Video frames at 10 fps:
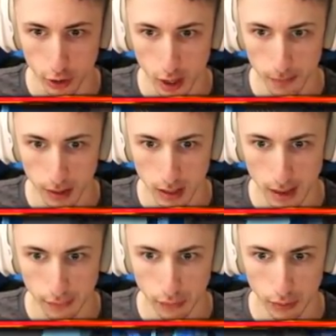Good night, buddy.
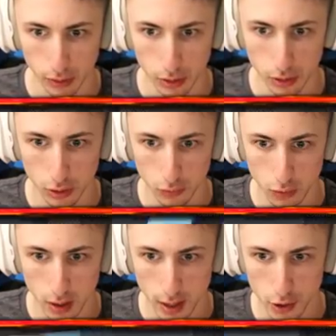Have a good
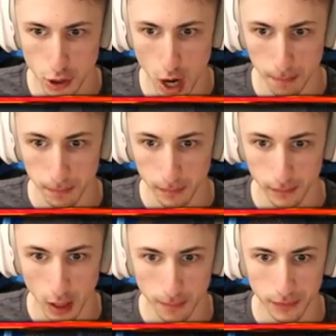one. Nope.
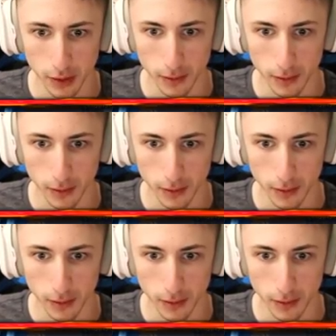Oh, no.